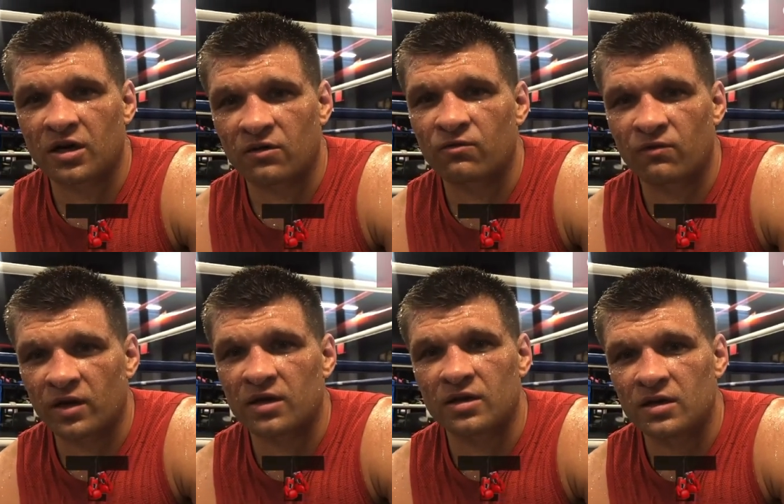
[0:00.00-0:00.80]
have
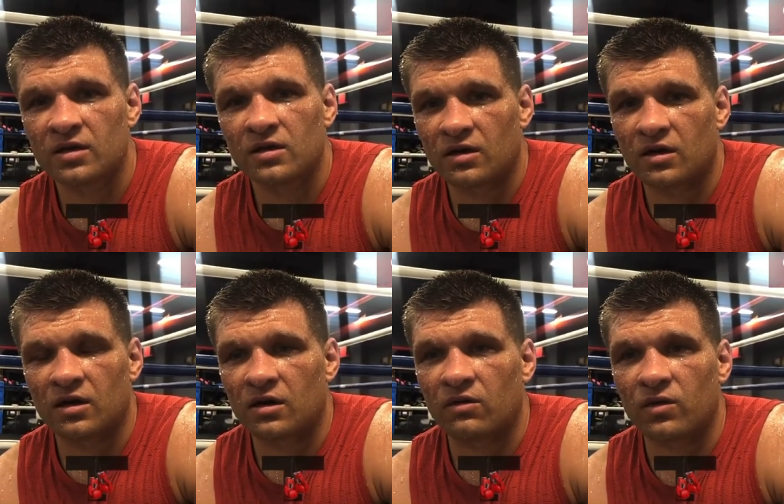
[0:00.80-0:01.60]
very
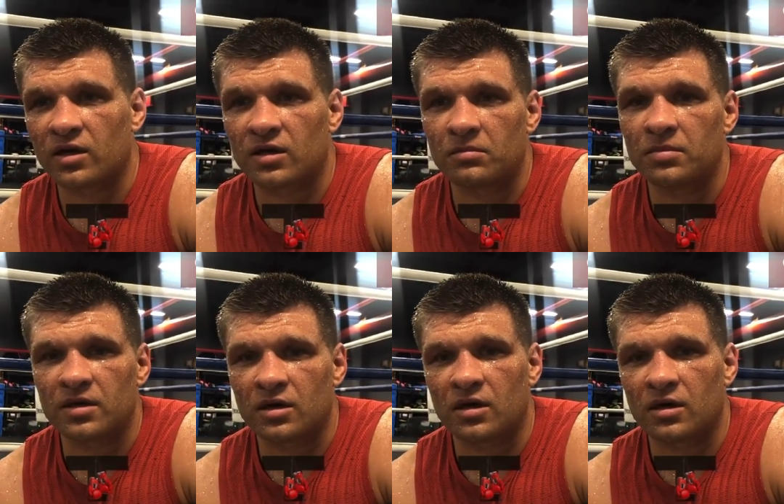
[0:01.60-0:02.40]
uh, very big.
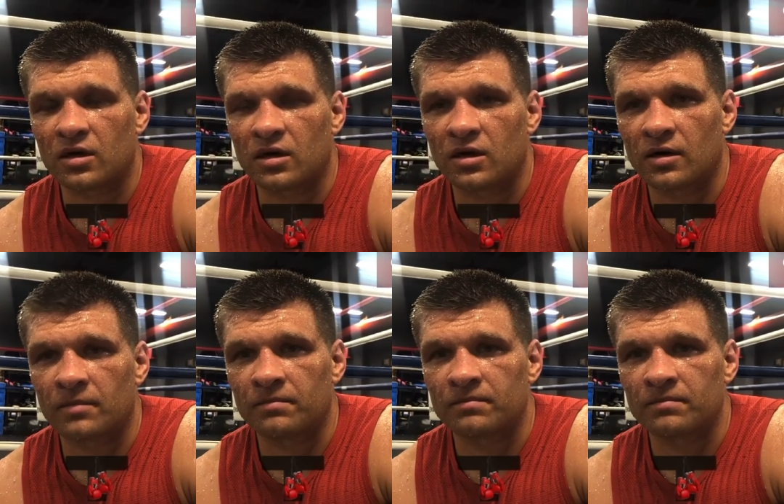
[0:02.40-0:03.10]
Um,